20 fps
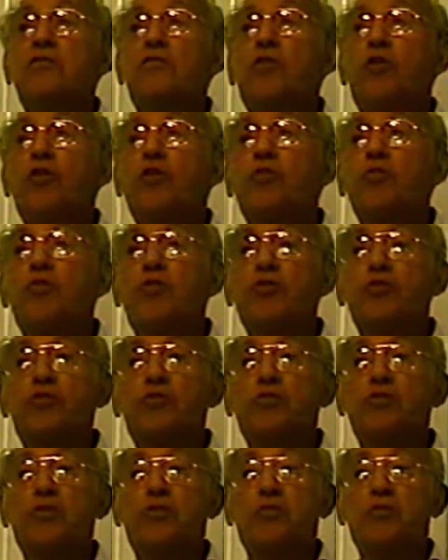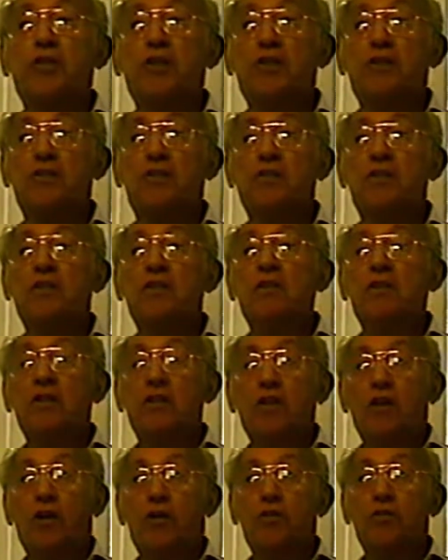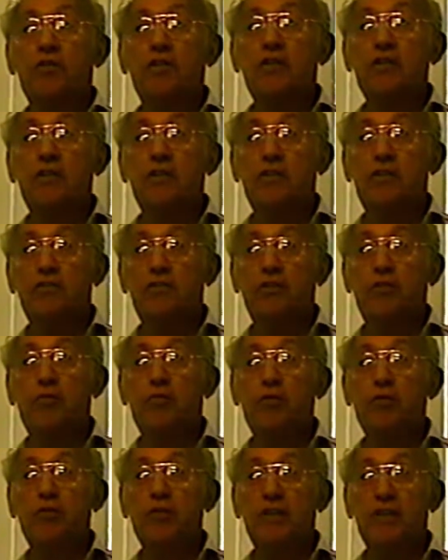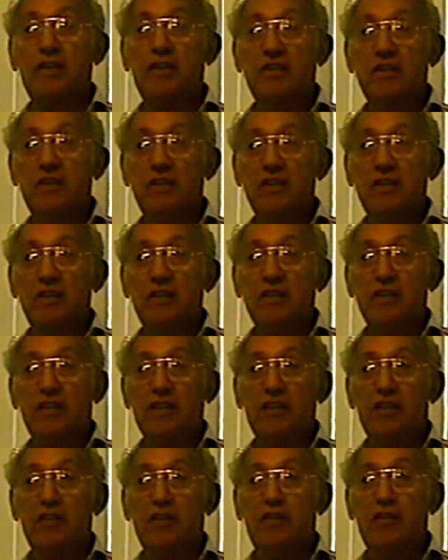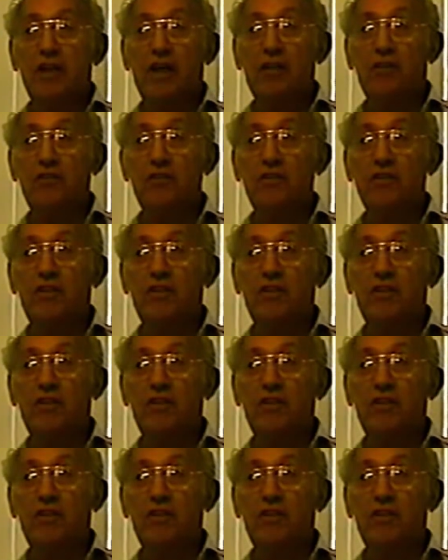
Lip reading: almost in the middle of the republic, that town,